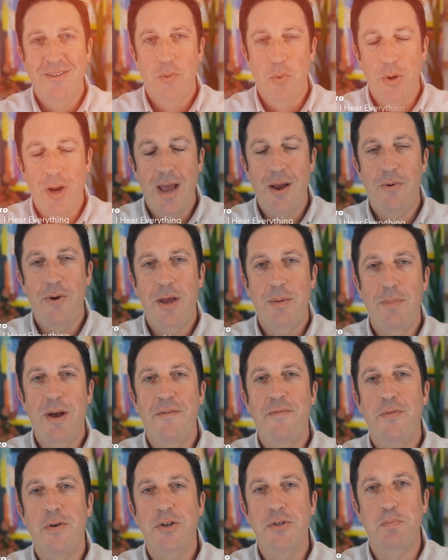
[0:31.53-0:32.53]
When I ran my
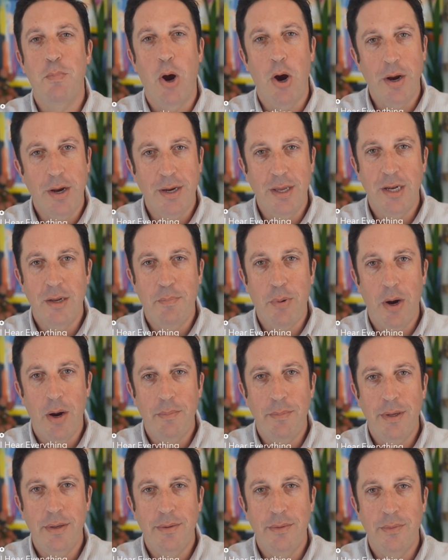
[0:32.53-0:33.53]
first marketing
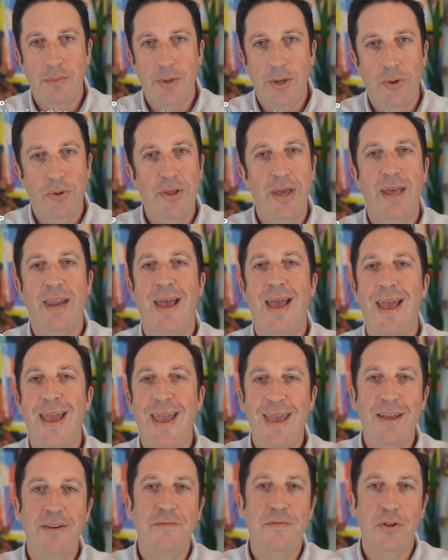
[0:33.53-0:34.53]
department, we only had a
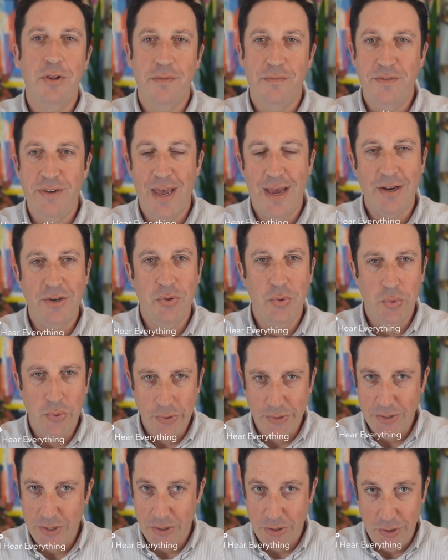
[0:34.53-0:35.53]
handful of tech
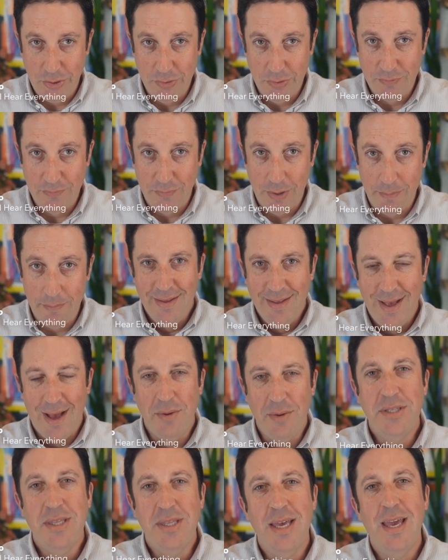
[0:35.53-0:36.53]
tools to choose from. I
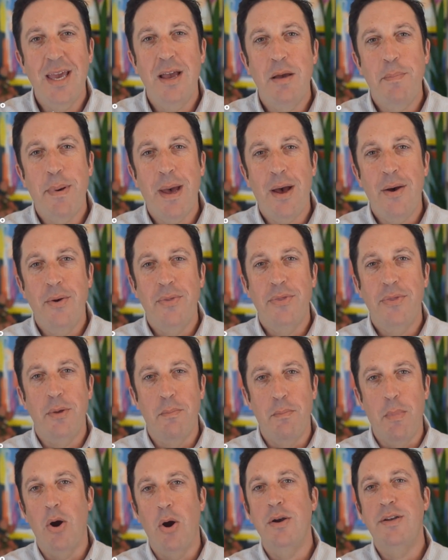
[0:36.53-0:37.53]
was thinking about the
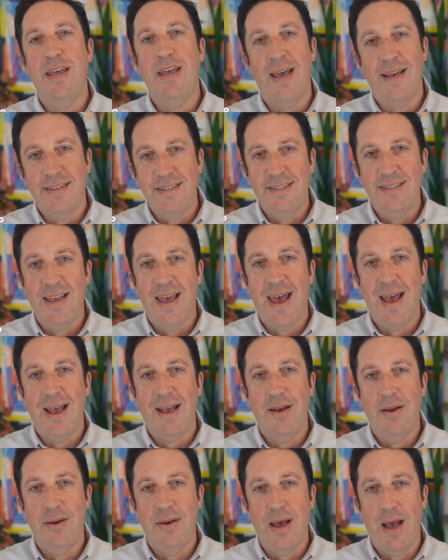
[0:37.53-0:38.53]
Martech
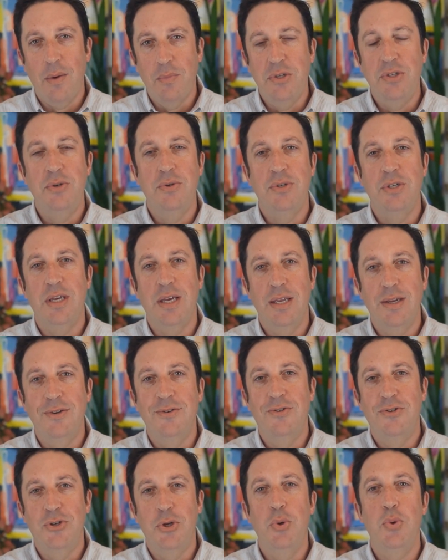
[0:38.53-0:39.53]
stack I was using
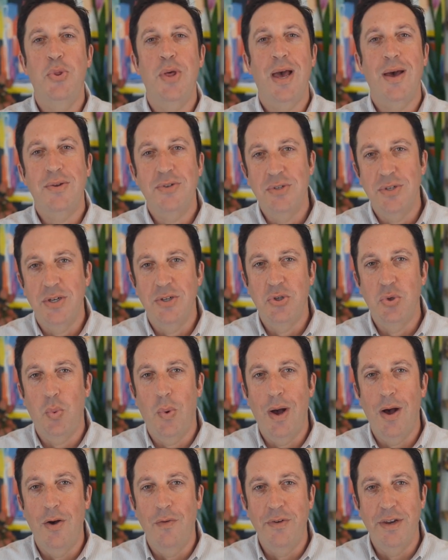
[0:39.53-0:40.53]
in
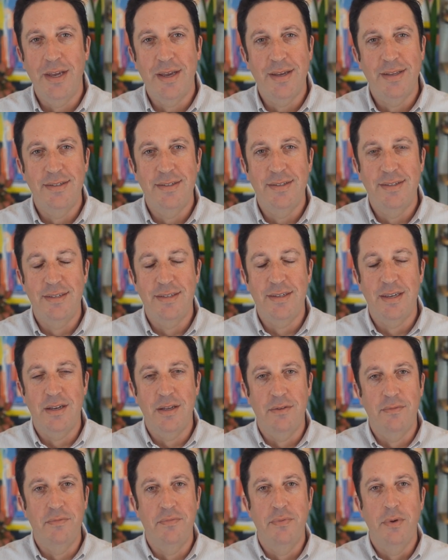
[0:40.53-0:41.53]
2012, and it consisted
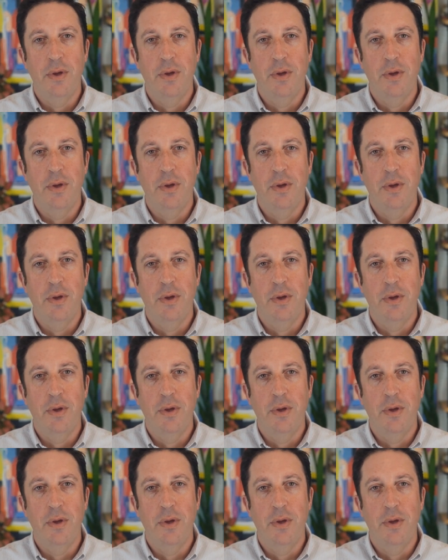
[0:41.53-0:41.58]
of